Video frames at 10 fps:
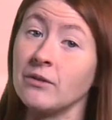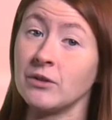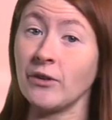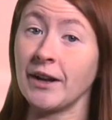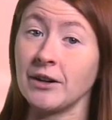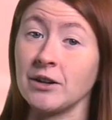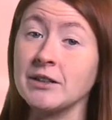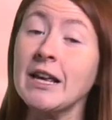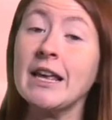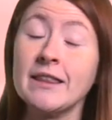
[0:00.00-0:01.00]
of the fine
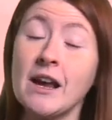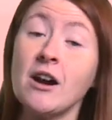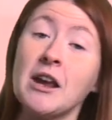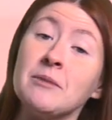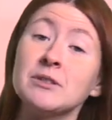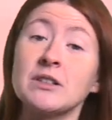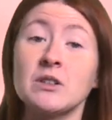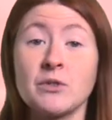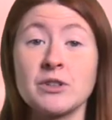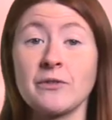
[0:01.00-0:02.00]
art, they are able to
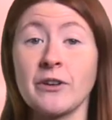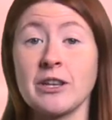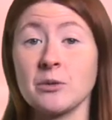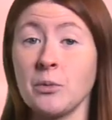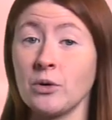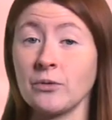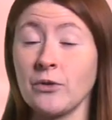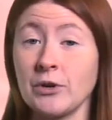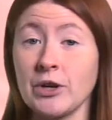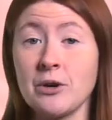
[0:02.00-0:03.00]
diversify their
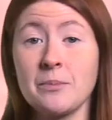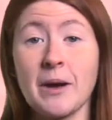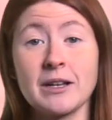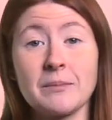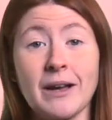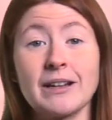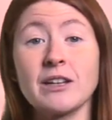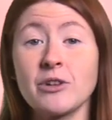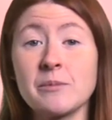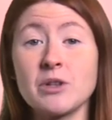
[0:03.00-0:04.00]
portfolio by
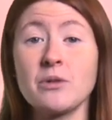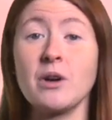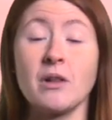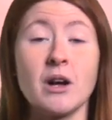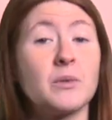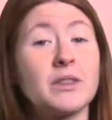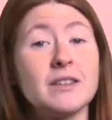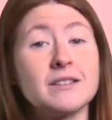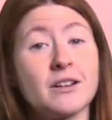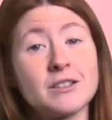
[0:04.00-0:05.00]
combining crypto along with
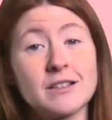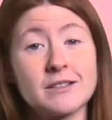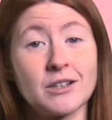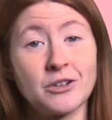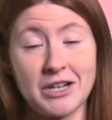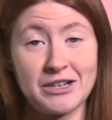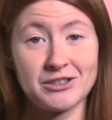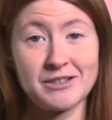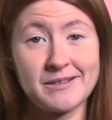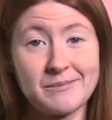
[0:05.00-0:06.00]
these artistic
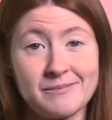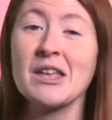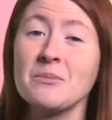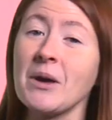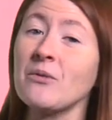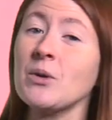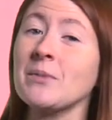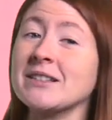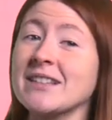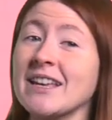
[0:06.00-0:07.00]
creations. The
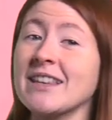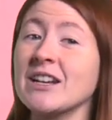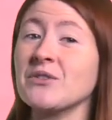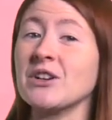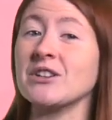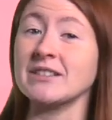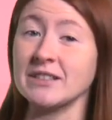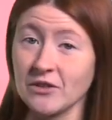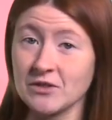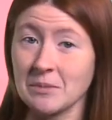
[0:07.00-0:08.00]
platform has said that if there is
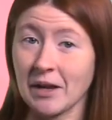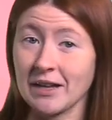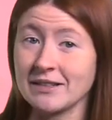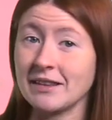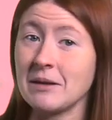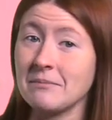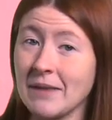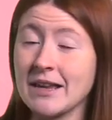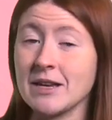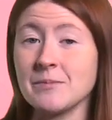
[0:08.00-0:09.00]
enough demand, they
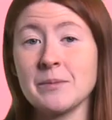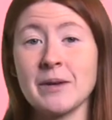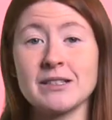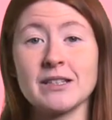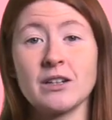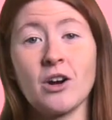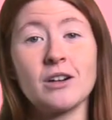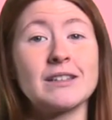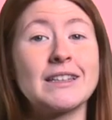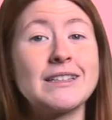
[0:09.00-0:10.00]
may implement an
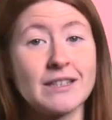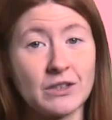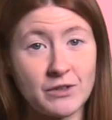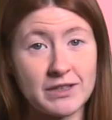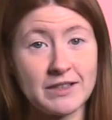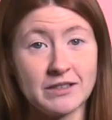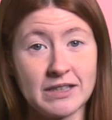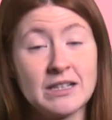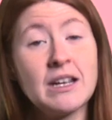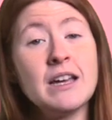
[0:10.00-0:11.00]
art leasing
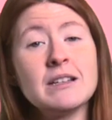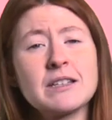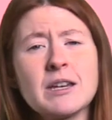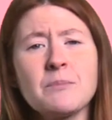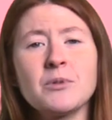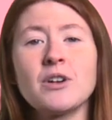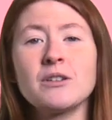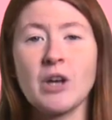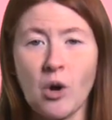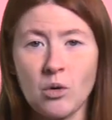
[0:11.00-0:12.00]
facility to
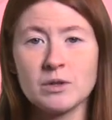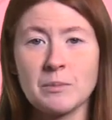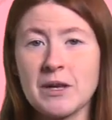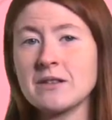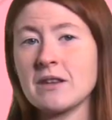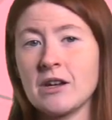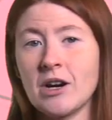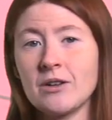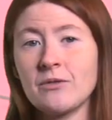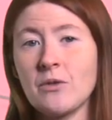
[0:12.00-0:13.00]
temporarily hold a piece of the
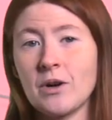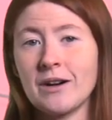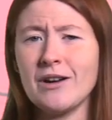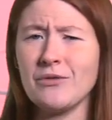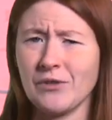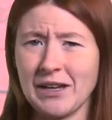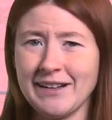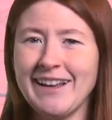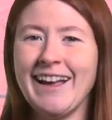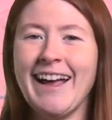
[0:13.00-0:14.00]
art for a
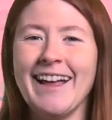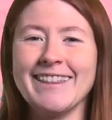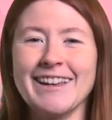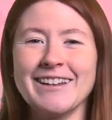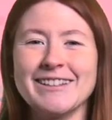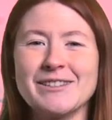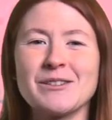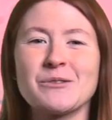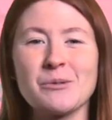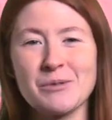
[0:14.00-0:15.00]
fee and then
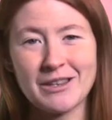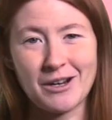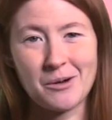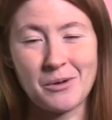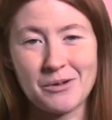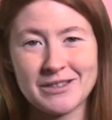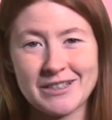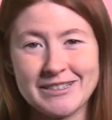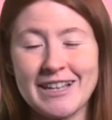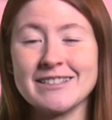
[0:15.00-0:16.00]
distribute the art
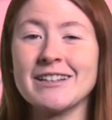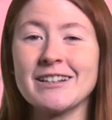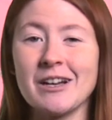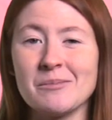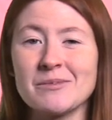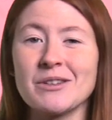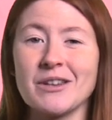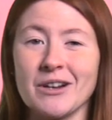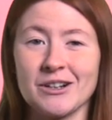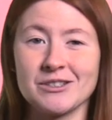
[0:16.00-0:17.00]
proceeds as income to
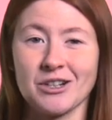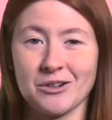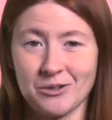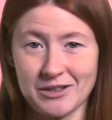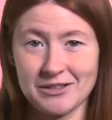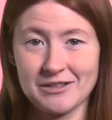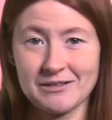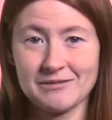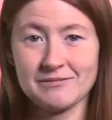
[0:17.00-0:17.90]
the art shareholders.